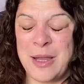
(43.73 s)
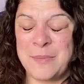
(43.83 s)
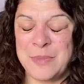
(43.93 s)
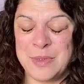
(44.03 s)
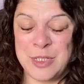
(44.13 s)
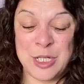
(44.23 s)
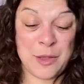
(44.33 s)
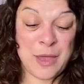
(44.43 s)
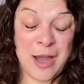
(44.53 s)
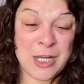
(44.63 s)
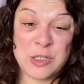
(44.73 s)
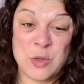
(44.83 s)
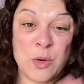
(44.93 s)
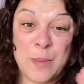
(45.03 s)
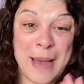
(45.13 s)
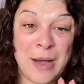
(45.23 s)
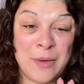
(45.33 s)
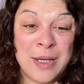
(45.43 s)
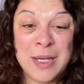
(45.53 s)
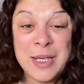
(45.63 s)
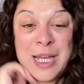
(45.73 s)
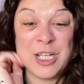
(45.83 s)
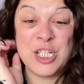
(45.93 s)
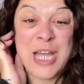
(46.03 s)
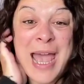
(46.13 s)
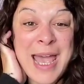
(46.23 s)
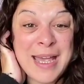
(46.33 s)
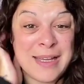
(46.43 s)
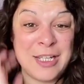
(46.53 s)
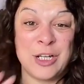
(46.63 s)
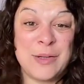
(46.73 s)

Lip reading: that I can talk about and share,